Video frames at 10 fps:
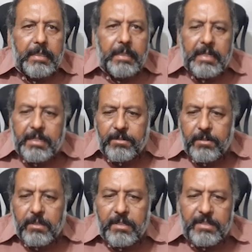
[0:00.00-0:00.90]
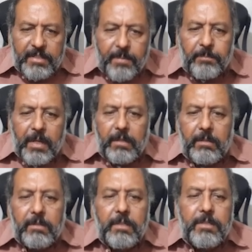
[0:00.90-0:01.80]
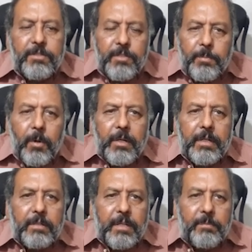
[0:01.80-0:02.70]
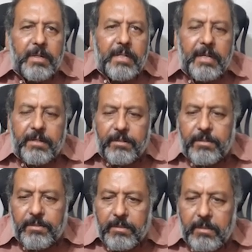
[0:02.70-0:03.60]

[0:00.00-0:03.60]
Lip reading: It resembles seborrheic dermatitis.